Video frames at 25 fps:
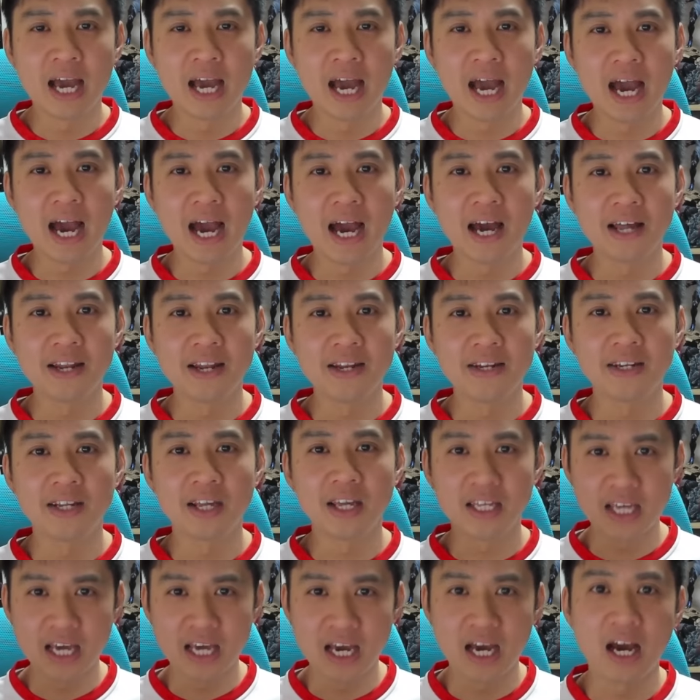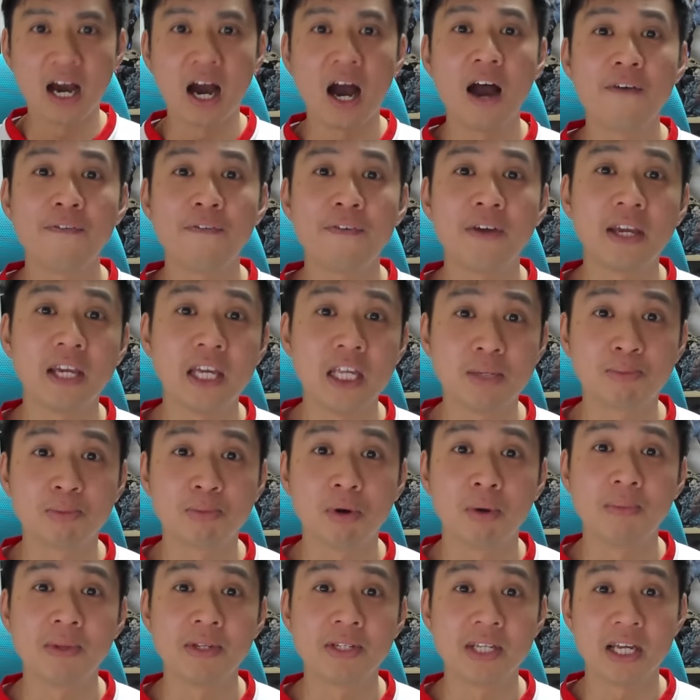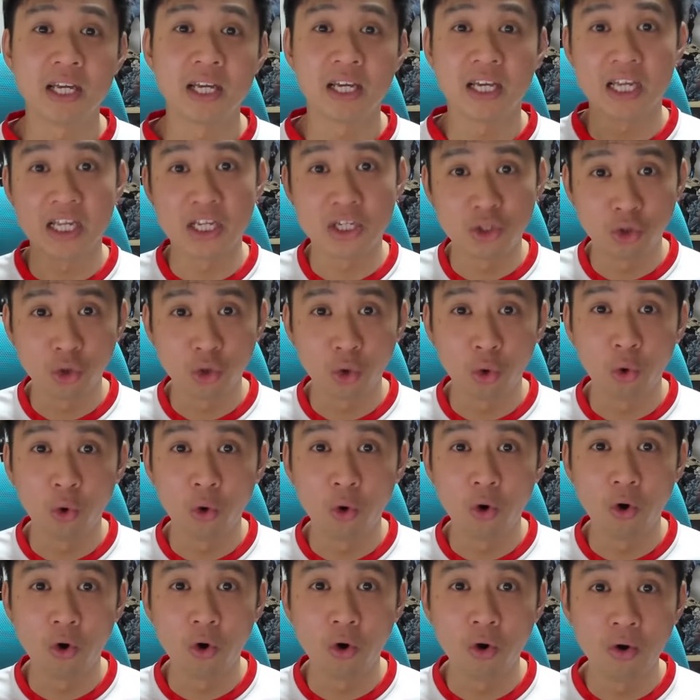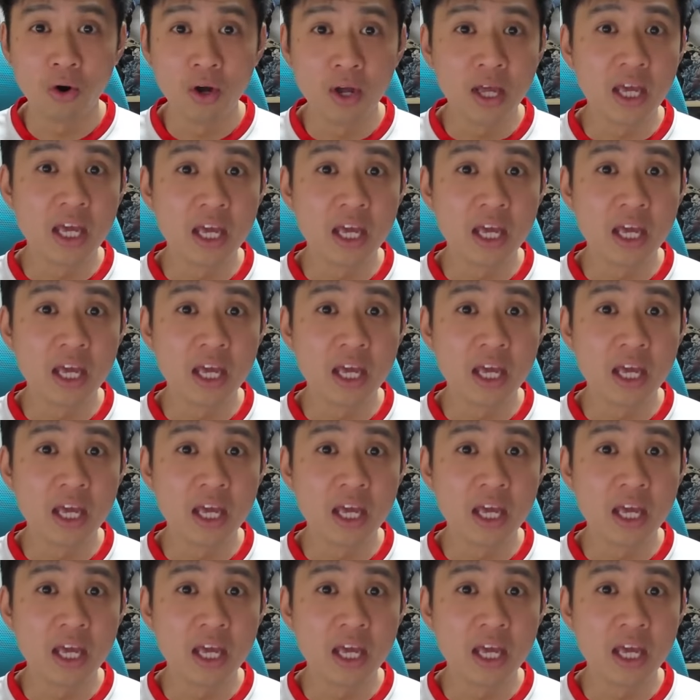And yeah, I think he's promising. He's tall.